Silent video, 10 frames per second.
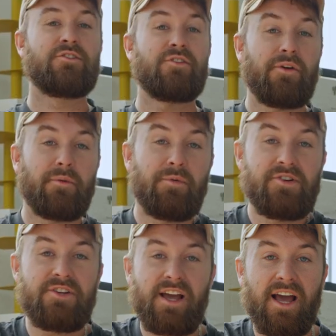So I would
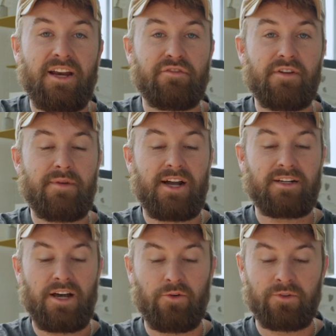appreciate any feedback,
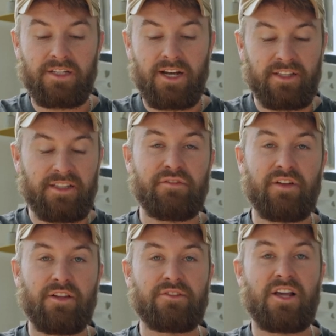not only on the
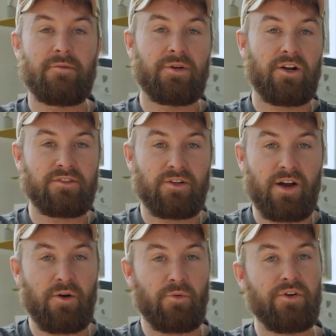Fellow scale, but also
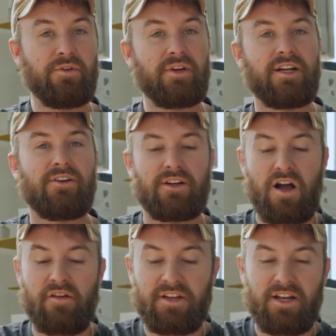how we're doing here at
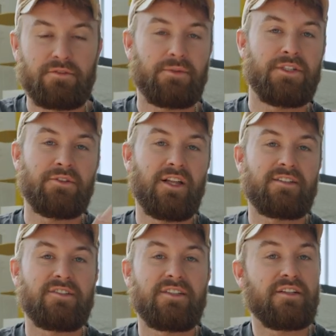Coffee House, what you'd like
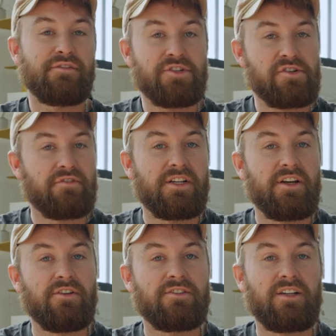to see in future
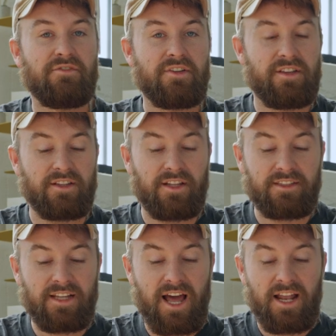videos, everything
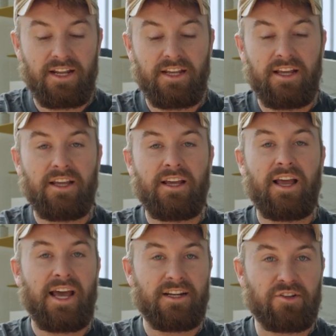like that.
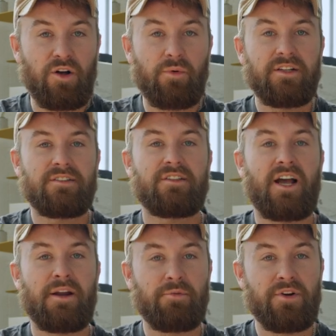And as always,
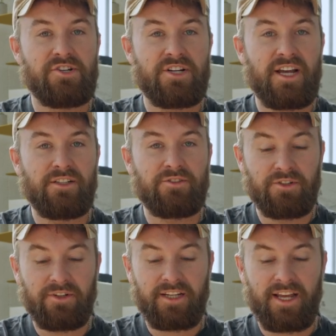I appreciate you
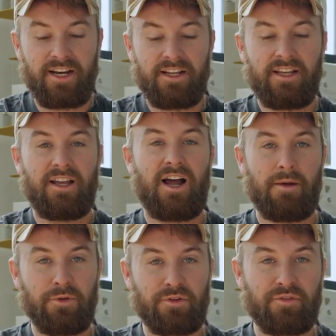tuning in.
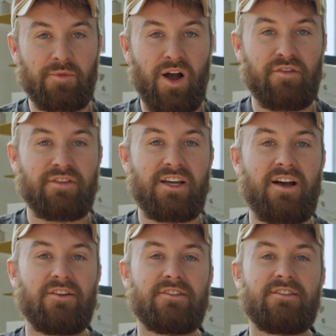I'm Luke from Coffee
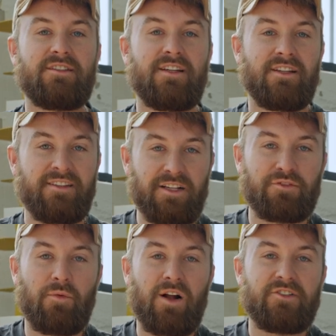House. Thanks
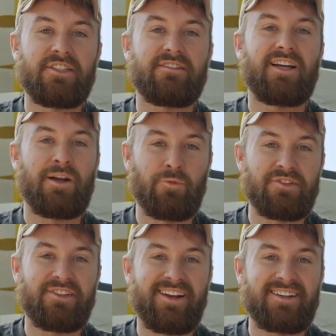for watching, and we'll
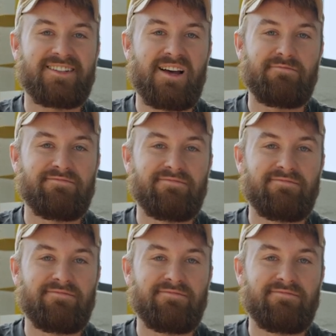see you next time.